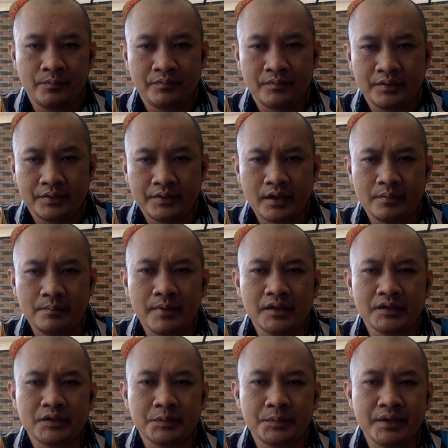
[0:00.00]
That
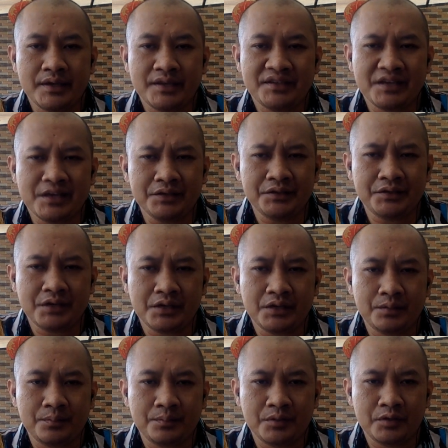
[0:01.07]
must be adjusted
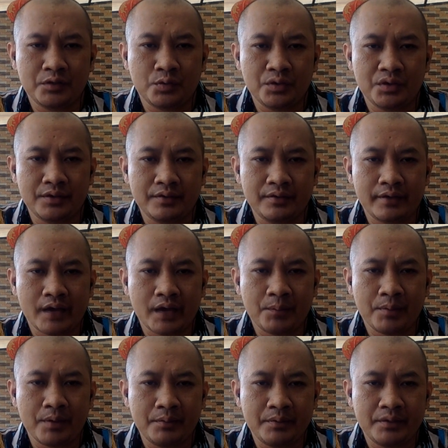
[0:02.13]
between
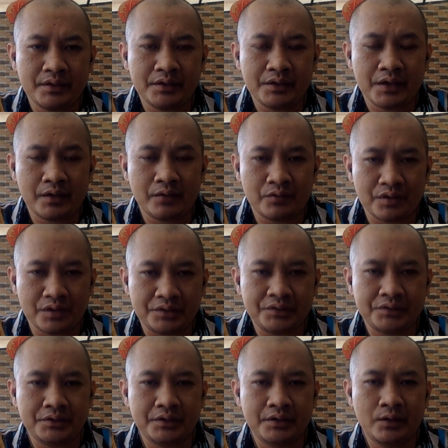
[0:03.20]
capability and risk.